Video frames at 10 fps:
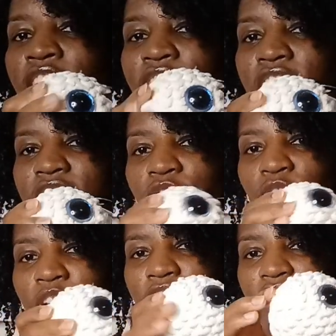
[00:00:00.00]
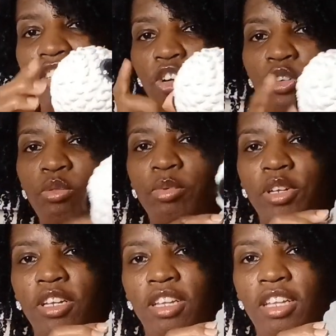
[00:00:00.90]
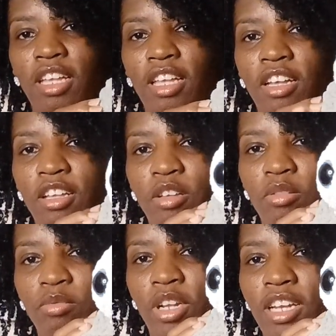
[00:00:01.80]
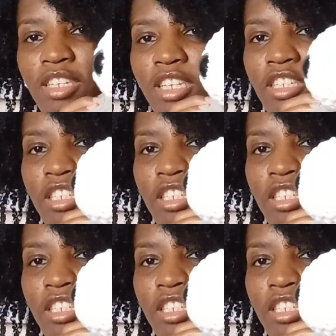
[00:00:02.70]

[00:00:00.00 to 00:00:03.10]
It's Fred the Turtle, but what I did